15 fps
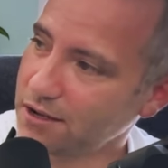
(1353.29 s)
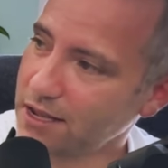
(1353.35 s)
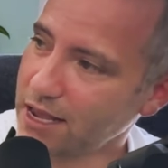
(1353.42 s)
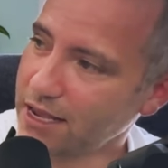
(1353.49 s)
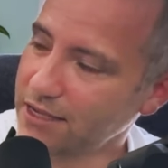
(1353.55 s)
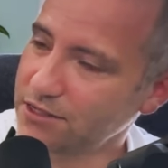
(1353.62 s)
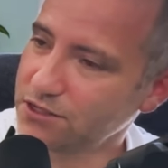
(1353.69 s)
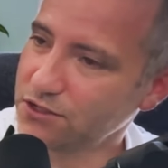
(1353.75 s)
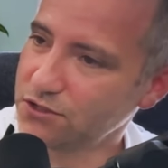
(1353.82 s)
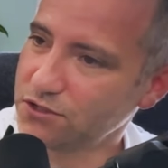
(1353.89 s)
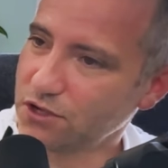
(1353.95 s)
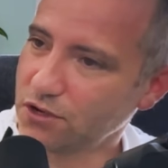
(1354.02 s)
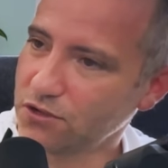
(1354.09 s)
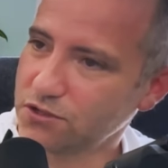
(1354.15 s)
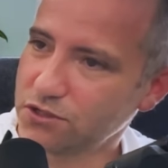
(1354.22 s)
answers
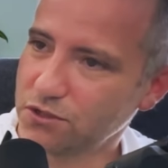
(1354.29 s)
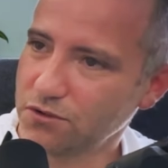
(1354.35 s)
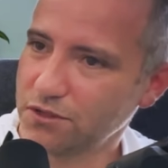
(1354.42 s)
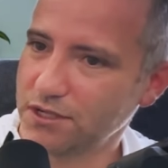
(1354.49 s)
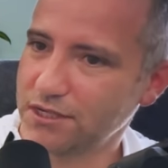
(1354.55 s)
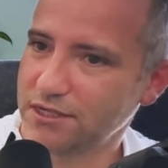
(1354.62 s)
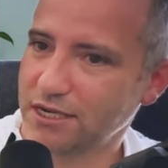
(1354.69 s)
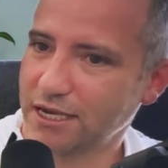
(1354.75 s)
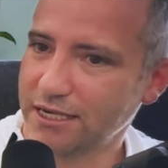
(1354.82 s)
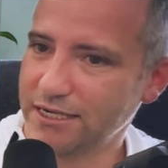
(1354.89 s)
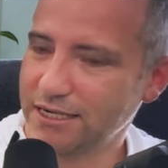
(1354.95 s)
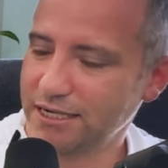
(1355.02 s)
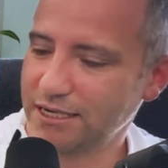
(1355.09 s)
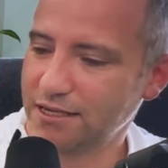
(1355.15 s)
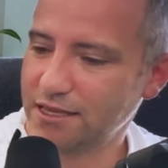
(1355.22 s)
also this
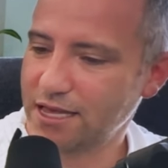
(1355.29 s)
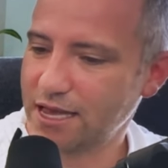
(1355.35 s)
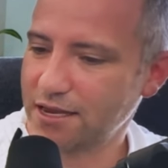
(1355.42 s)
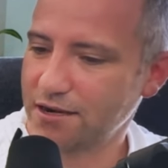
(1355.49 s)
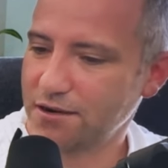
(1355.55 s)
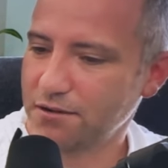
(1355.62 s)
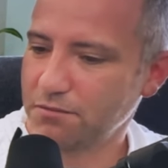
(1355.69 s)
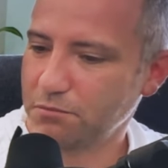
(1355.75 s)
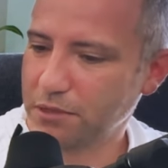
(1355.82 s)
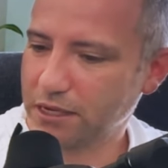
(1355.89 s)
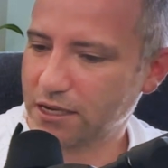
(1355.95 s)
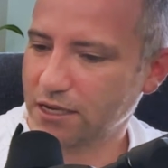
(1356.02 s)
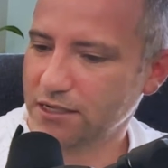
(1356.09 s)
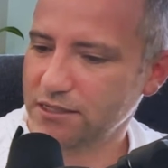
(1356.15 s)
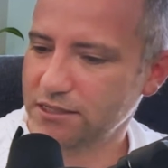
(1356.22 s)
idea that
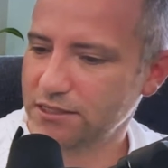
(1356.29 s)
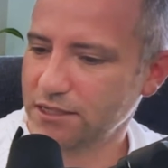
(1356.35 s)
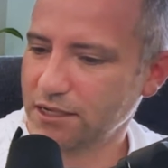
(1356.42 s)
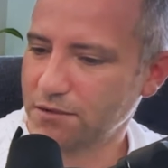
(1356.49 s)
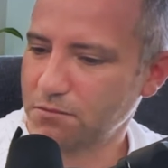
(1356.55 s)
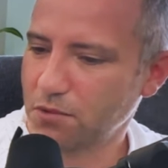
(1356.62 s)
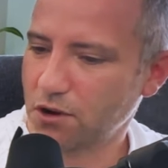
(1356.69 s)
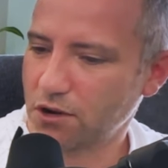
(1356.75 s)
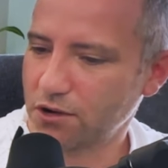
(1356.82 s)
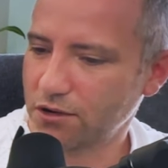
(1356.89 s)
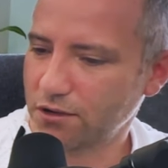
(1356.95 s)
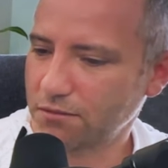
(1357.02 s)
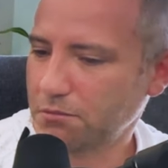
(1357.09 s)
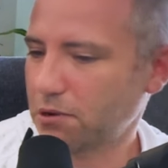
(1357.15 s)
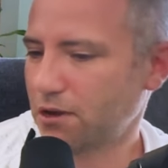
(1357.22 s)
because in
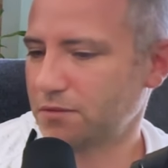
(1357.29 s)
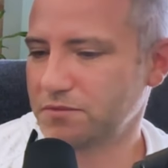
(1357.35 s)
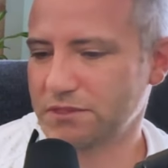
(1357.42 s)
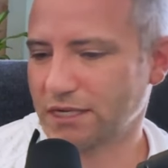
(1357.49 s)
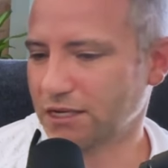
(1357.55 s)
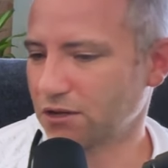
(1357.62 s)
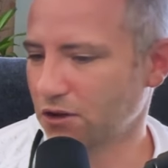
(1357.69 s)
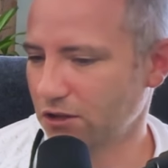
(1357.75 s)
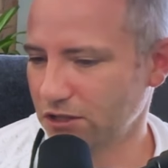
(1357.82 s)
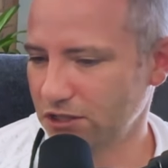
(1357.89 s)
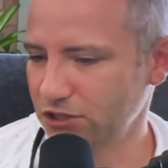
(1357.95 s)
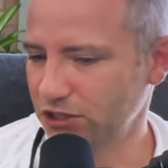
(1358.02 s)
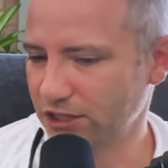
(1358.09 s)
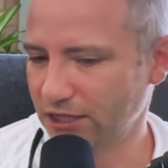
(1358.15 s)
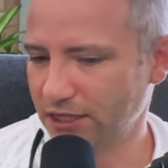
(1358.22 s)
modern pop
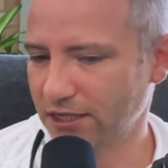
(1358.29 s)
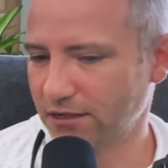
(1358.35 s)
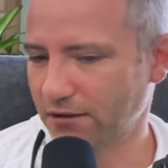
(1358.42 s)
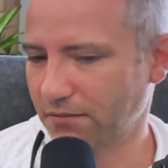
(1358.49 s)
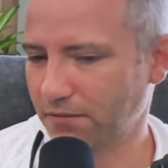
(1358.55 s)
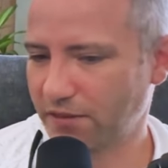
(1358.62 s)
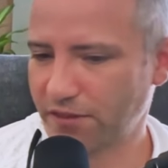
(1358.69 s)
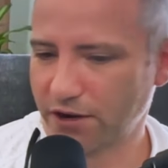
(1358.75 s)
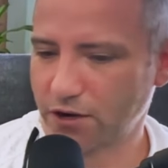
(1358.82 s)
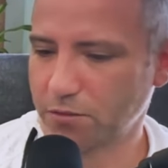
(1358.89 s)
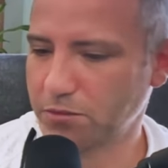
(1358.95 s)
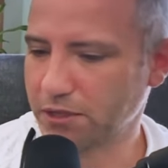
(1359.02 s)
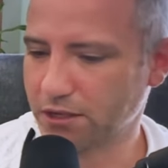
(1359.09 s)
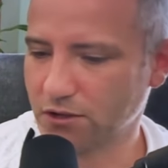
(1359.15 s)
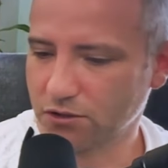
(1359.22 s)
psychology and
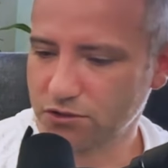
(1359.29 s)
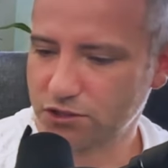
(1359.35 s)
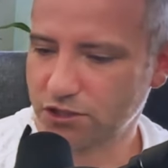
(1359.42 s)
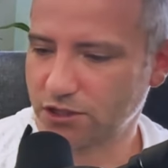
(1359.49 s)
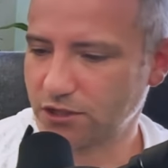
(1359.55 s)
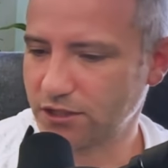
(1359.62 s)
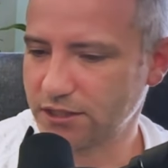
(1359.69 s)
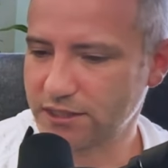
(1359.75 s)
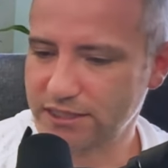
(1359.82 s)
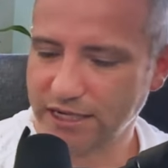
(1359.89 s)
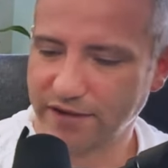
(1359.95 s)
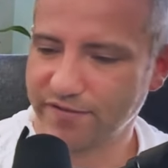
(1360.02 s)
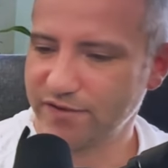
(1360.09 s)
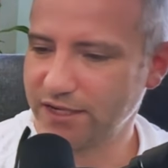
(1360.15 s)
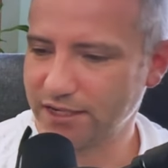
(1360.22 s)
therapy culture and
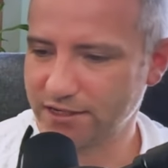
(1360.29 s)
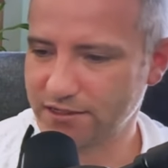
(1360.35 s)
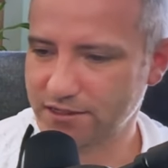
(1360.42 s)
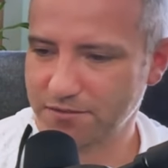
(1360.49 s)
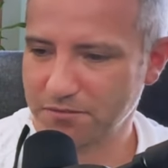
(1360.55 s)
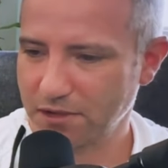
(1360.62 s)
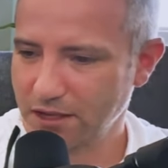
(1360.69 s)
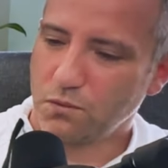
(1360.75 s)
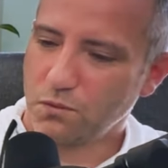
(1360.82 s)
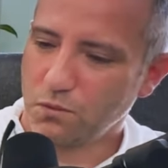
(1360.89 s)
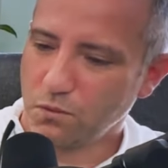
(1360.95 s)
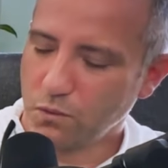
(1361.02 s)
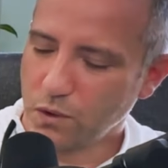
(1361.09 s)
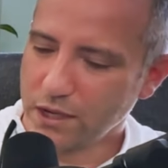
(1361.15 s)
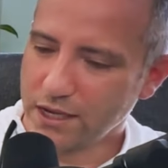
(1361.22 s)
safetyism,
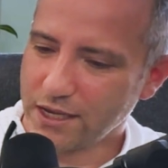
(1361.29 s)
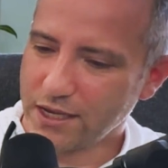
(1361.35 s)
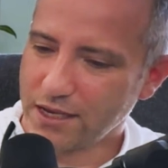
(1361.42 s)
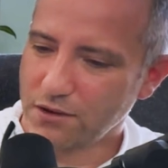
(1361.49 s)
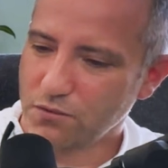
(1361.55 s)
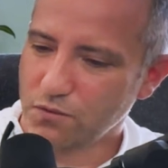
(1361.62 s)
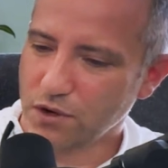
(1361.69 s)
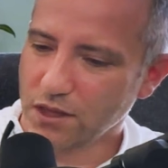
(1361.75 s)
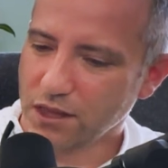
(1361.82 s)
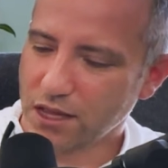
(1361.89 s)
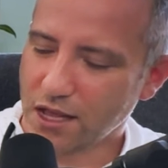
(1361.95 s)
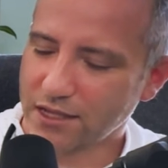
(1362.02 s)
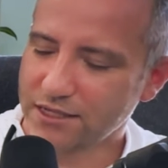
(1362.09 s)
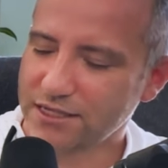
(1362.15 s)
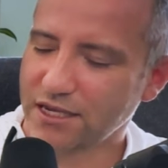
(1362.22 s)
we rely,
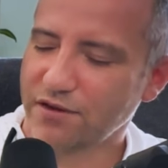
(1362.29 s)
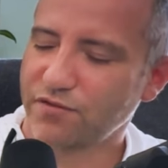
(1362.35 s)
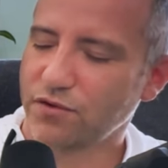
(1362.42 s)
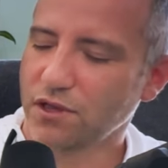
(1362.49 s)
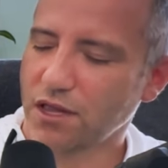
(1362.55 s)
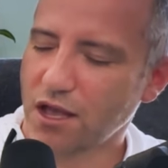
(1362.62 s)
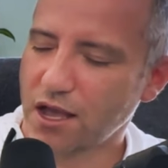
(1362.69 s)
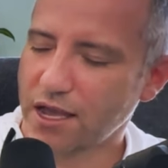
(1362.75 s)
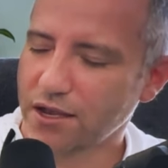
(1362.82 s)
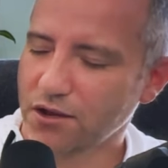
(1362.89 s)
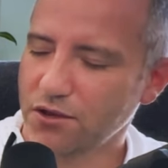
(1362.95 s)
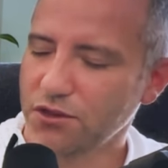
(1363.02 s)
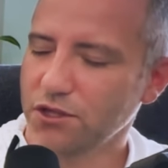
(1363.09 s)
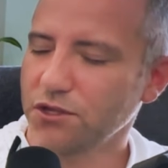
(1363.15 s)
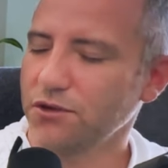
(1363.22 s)
instead of relying
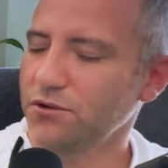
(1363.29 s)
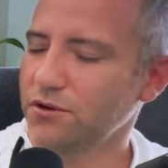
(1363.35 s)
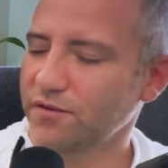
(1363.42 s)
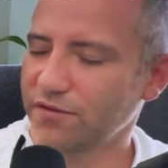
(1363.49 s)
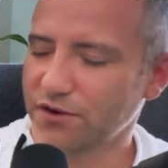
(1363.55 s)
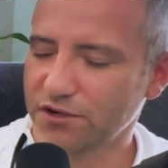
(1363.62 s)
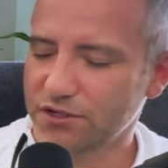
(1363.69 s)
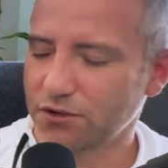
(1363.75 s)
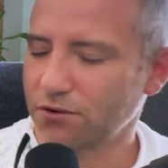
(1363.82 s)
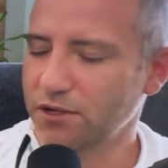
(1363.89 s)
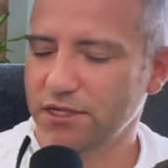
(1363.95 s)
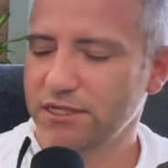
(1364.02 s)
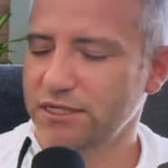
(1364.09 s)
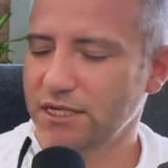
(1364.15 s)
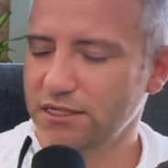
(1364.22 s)
on the universe or the
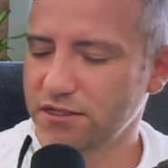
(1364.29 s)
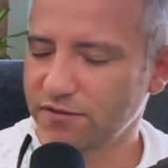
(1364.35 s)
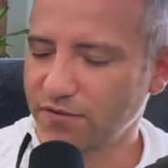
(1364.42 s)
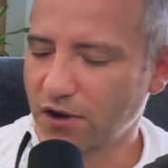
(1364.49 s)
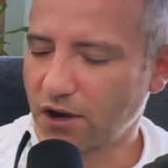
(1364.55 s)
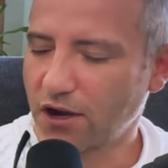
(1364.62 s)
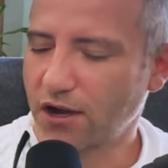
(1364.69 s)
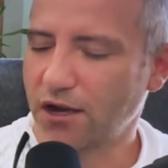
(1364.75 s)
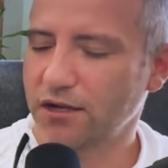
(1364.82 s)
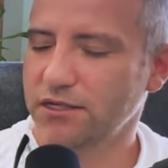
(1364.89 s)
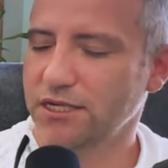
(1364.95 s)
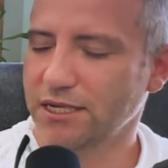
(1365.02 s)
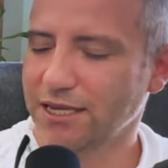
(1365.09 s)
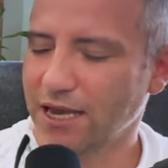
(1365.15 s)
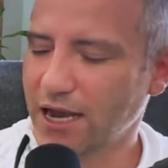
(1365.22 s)
sense of awe to
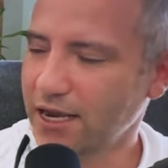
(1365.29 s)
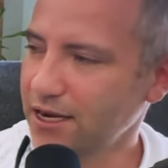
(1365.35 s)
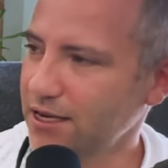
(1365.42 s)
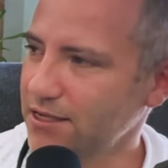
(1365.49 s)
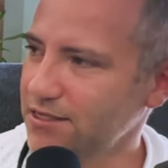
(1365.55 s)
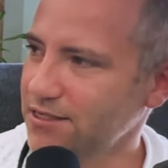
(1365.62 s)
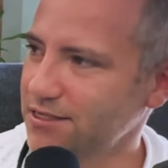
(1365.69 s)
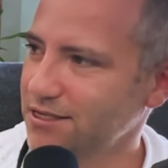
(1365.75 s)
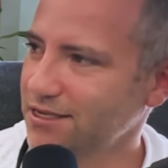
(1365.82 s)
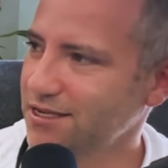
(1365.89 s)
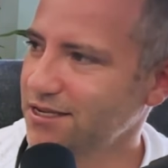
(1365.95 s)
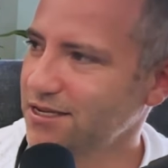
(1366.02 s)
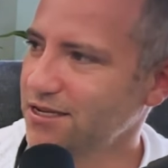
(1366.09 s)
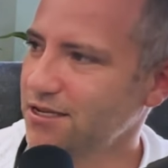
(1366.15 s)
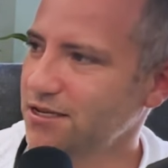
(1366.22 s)
guide us,
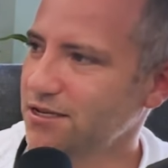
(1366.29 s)
mm-hmm.